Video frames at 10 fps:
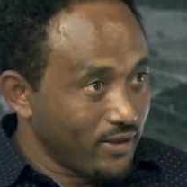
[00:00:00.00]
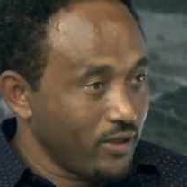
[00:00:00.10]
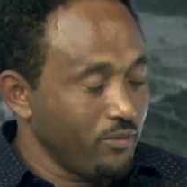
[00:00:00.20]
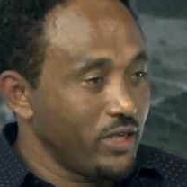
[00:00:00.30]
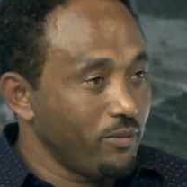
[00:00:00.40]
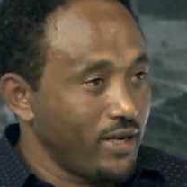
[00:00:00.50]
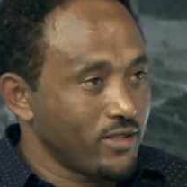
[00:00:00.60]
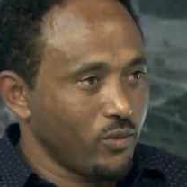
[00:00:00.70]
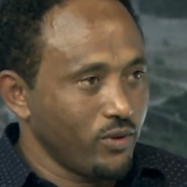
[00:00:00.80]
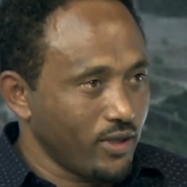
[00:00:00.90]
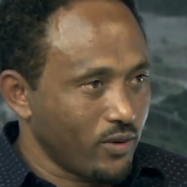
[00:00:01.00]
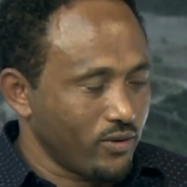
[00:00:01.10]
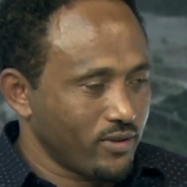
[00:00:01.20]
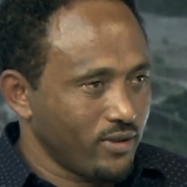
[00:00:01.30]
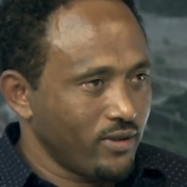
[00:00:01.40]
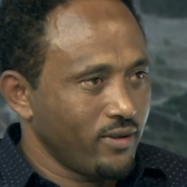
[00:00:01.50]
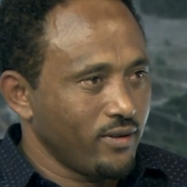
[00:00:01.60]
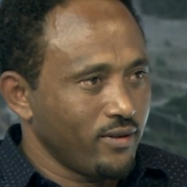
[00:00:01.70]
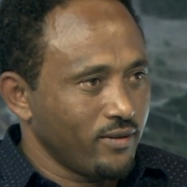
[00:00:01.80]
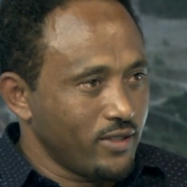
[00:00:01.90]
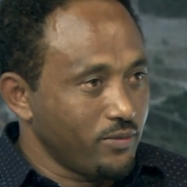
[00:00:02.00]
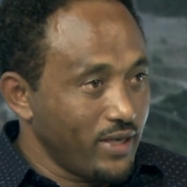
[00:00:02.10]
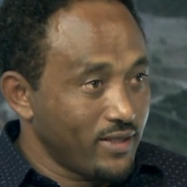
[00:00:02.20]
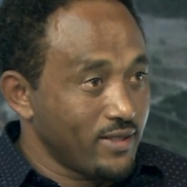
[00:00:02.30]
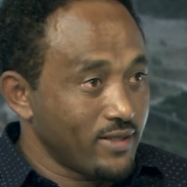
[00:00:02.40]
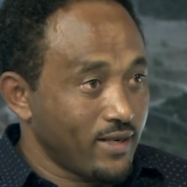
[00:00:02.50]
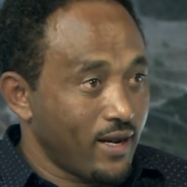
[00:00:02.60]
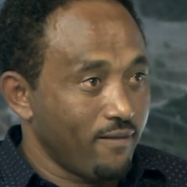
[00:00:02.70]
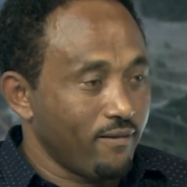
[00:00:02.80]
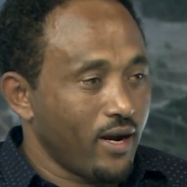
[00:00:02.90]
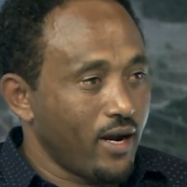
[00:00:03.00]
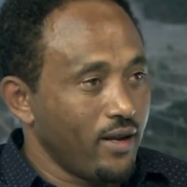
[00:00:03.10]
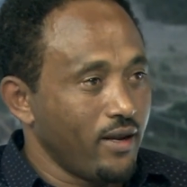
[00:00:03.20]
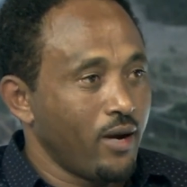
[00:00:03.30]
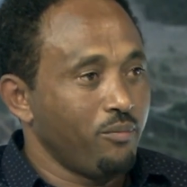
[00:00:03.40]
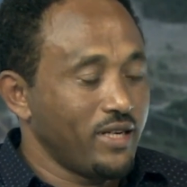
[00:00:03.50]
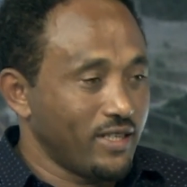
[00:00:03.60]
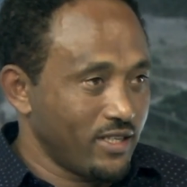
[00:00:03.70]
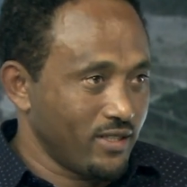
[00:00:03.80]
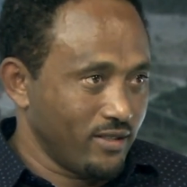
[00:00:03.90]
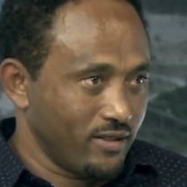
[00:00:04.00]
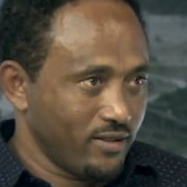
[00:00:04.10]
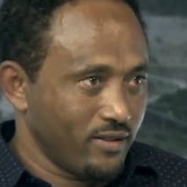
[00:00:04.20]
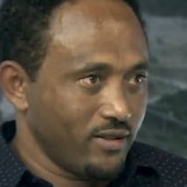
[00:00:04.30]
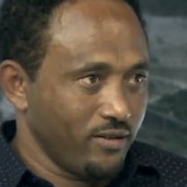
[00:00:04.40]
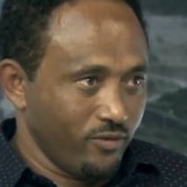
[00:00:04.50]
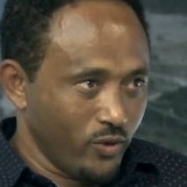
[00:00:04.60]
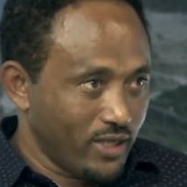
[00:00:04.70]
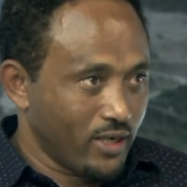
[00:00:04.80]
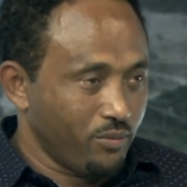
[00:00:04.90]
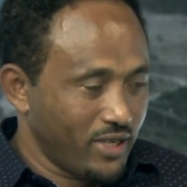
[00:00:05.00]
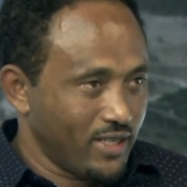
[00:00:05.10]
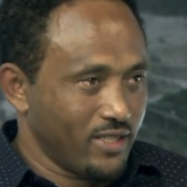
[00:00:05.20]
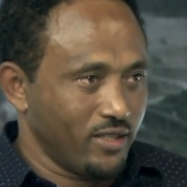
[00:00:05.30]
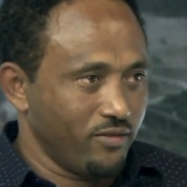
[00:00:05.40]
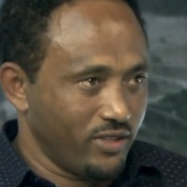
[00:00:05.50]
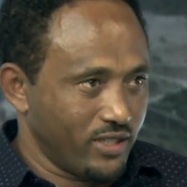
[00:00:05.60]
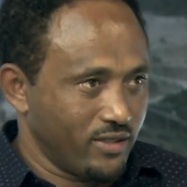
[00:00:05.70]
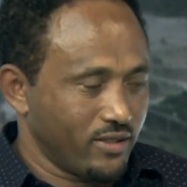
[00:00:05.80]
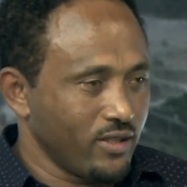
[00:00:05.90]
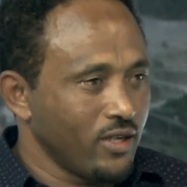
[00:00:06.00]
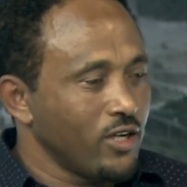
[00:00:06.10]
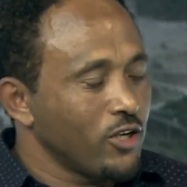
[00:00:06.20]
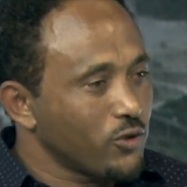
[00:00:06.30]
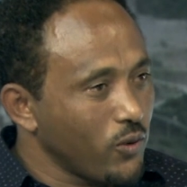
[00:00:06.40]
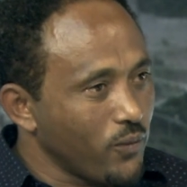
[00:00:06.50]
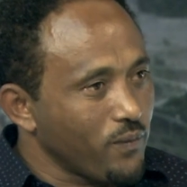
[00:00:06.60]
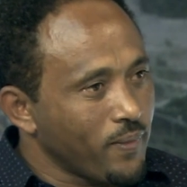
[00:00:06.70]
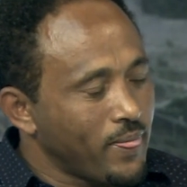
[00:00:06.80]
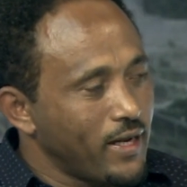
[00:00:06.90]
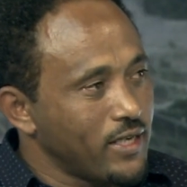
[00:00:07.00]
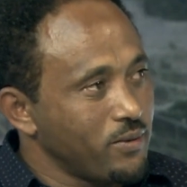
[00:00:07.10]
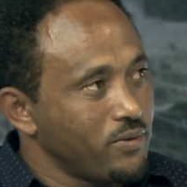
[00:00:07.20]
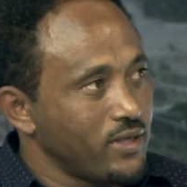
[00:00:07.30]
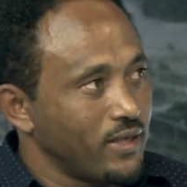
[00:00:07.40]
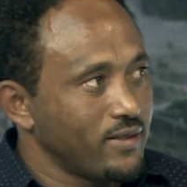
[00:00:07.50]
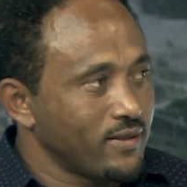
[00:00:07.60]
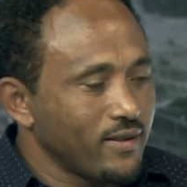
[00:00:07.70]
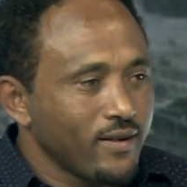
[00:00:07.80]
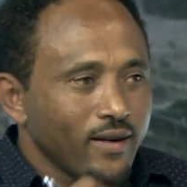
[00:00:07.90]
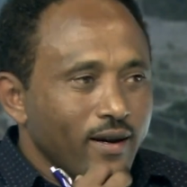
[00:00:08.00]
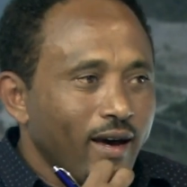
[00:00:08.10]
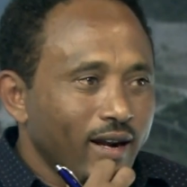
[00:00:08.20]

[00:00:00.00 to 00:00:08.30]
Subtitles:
minimize the water loss. These methods have high water application efficiency. So the Egyptians are